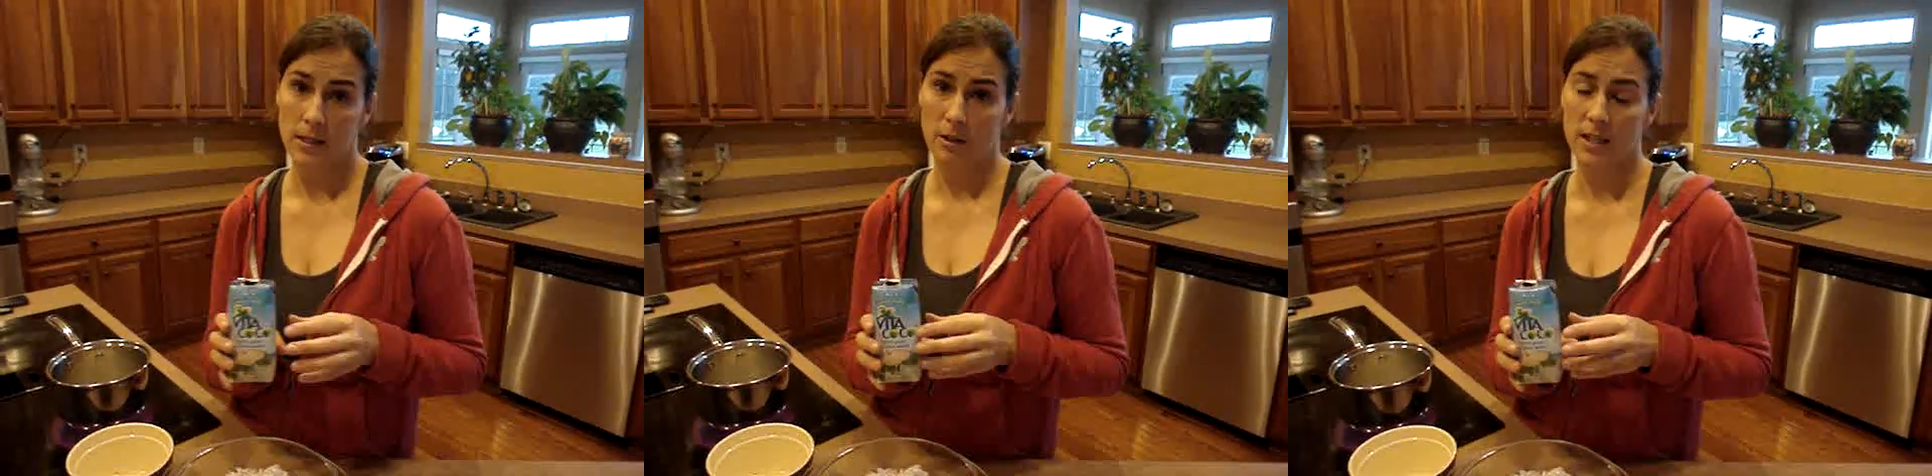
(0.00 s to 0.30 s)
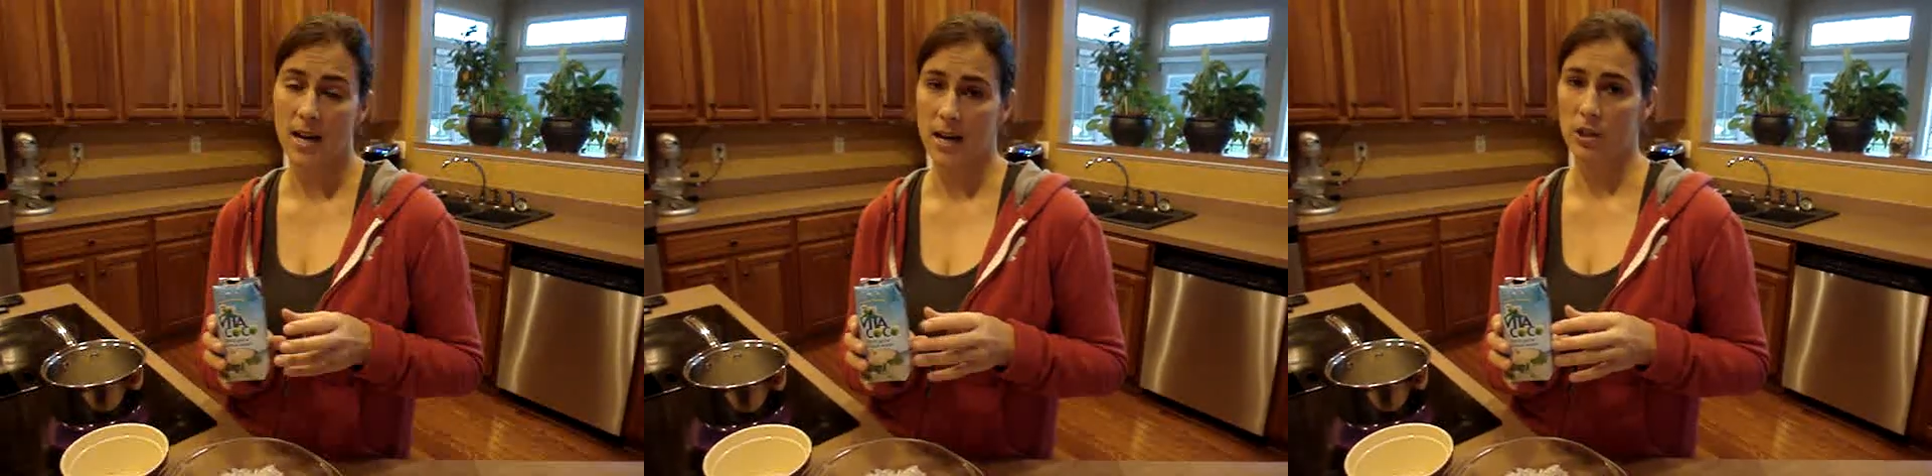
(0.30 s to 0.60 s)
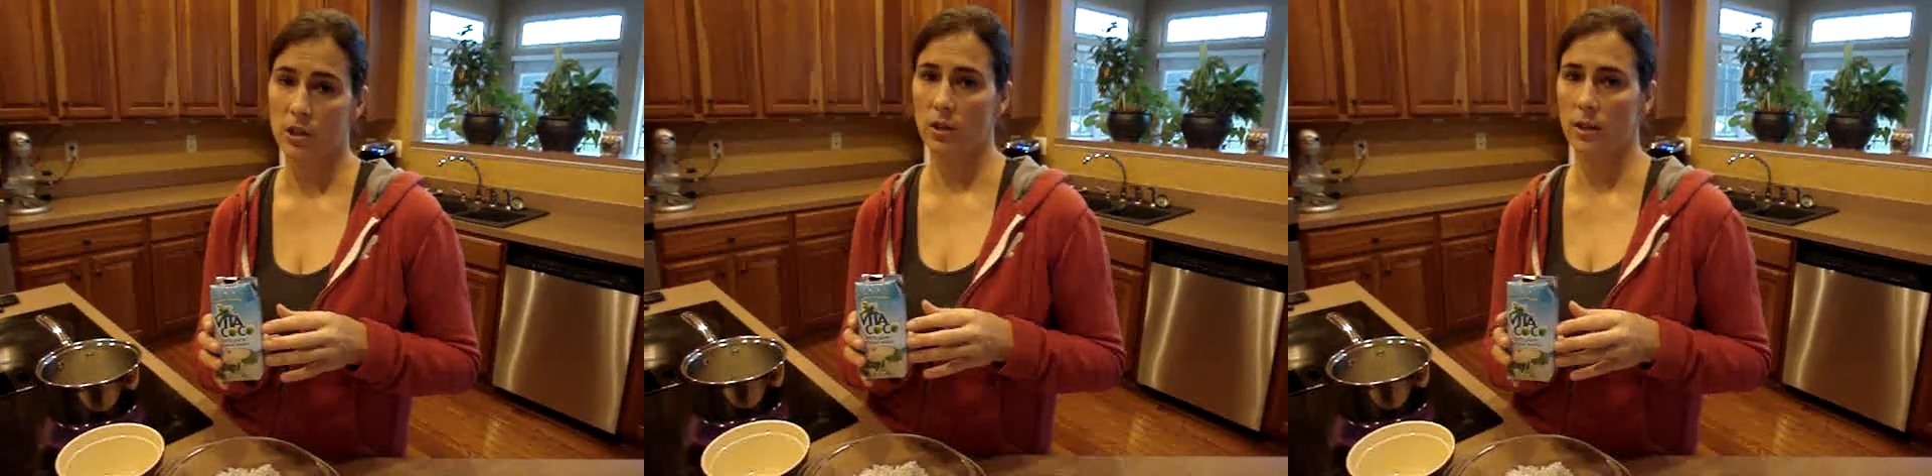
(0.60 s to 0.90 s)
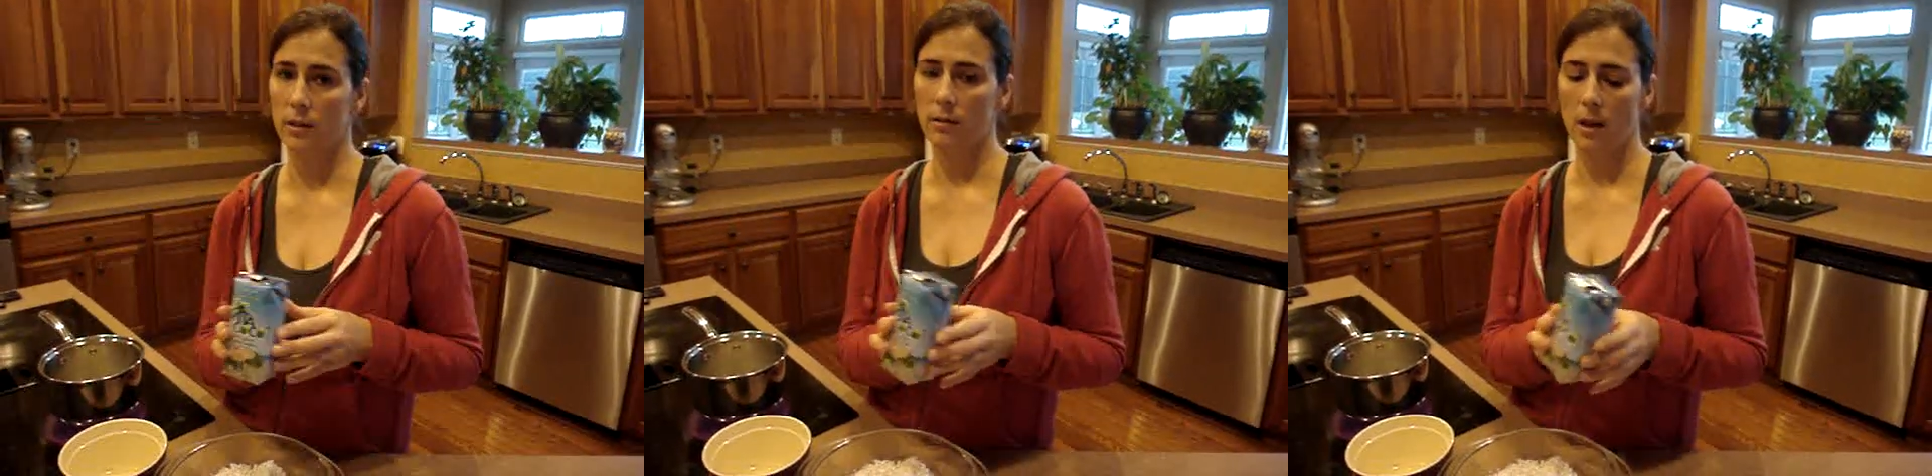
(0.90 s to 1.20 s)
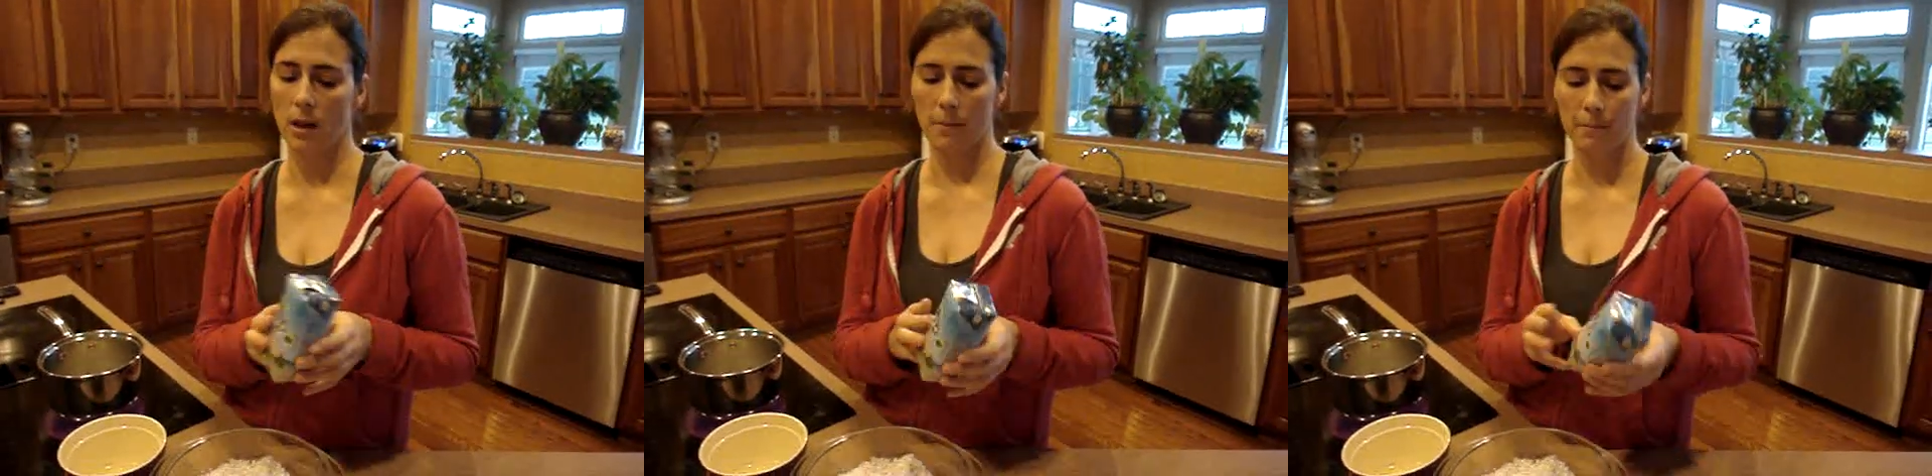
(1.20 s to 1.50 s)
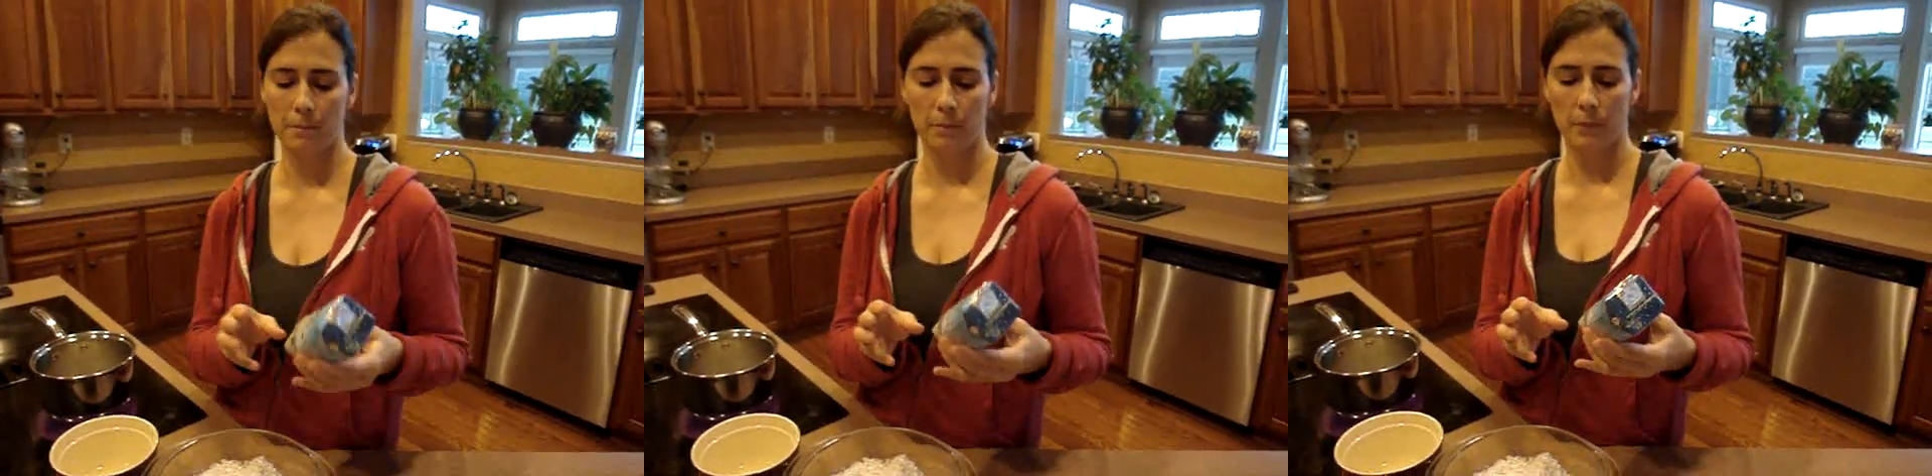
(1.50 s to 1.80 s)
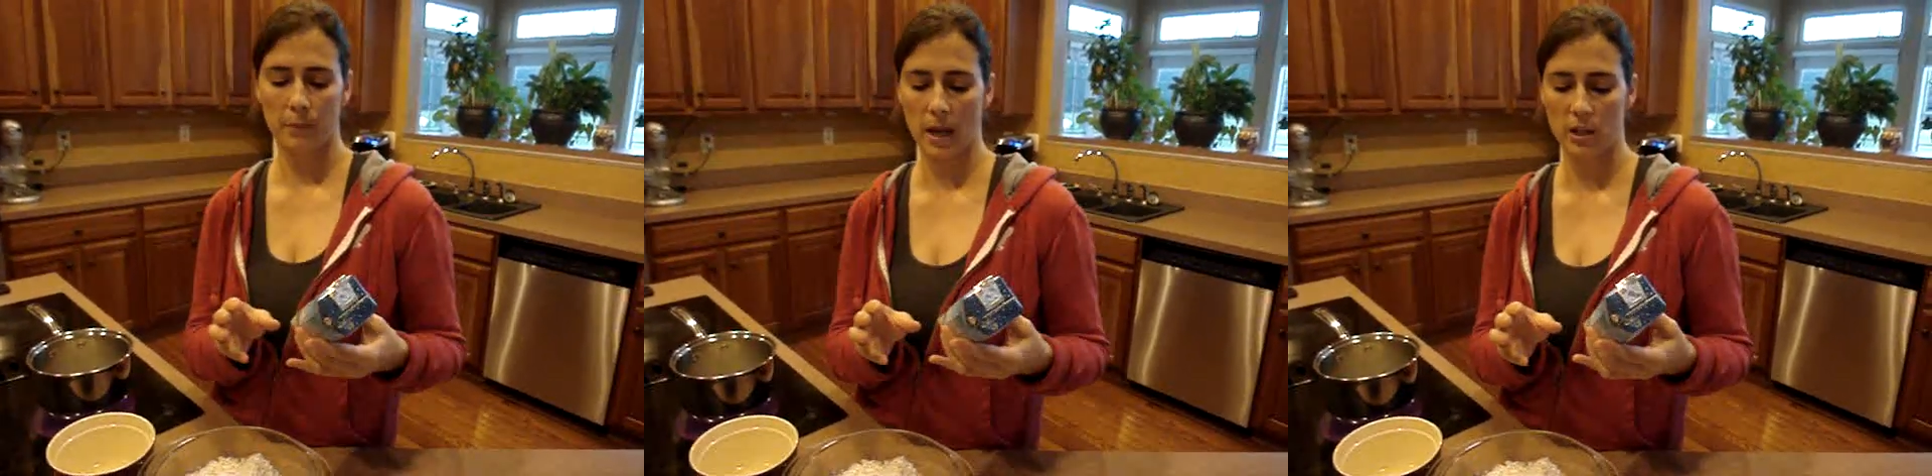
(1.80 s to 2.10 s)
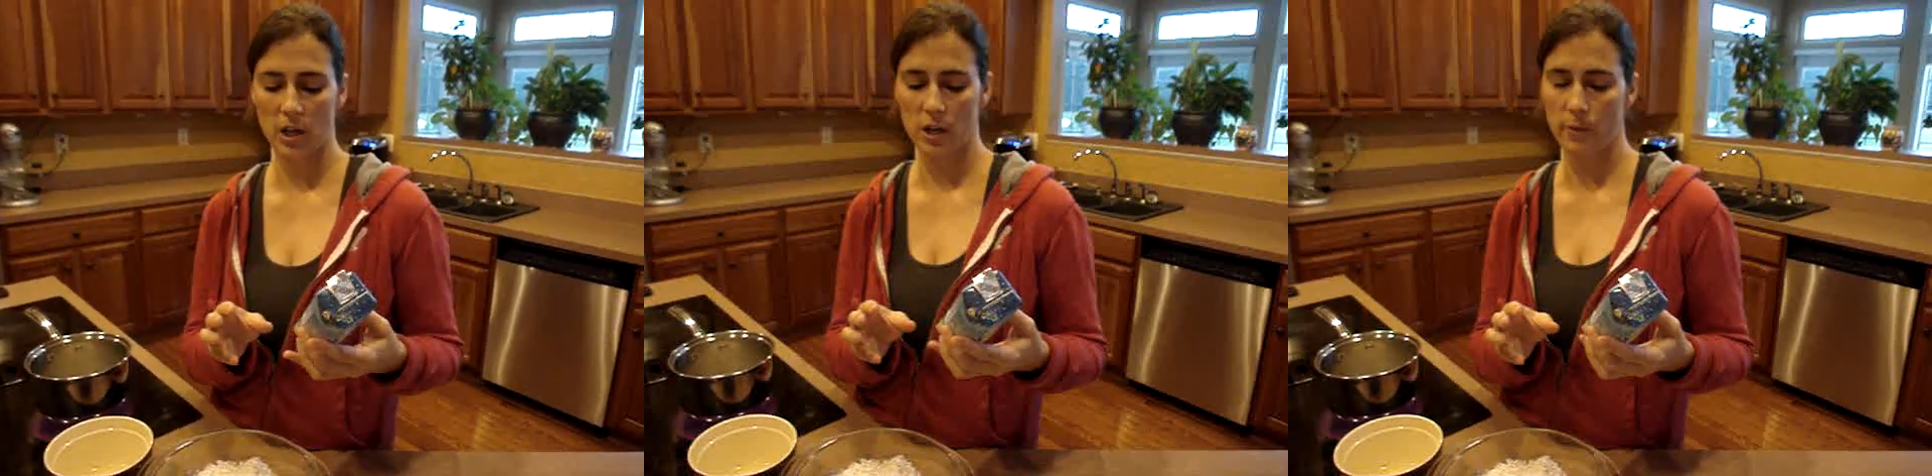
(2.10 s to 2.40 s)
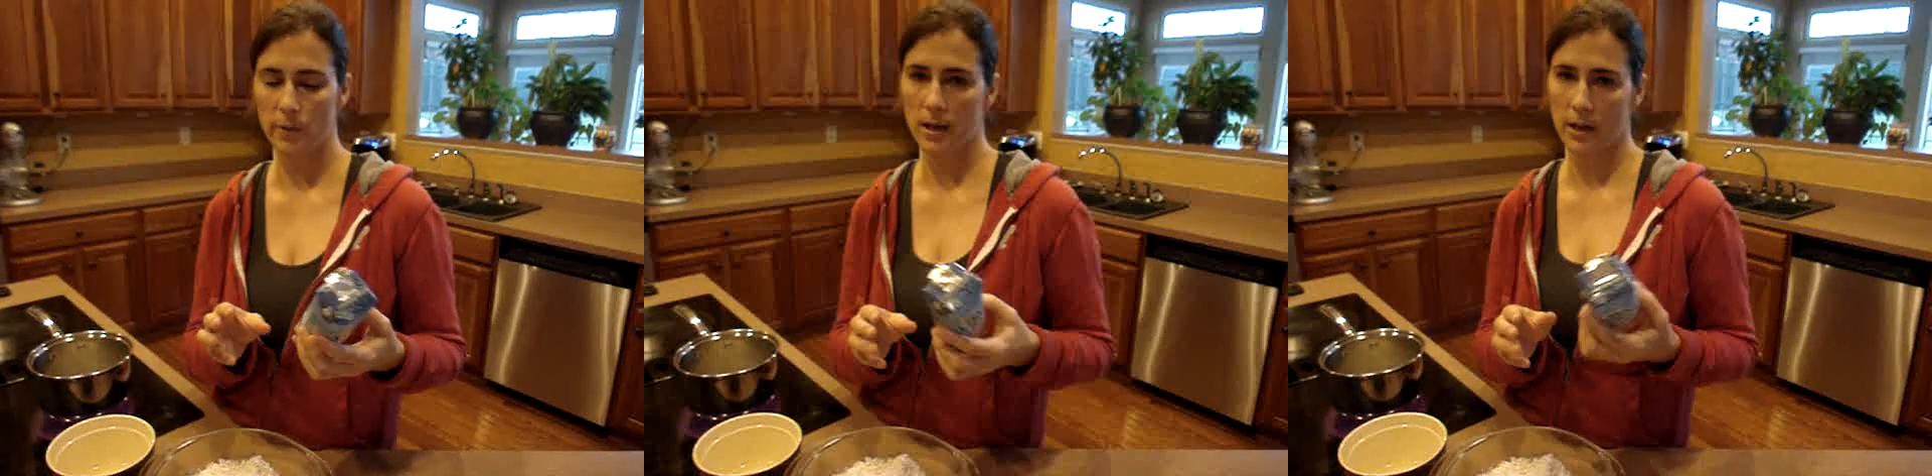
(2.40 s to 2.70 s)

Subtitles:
They're denatured and not genuine.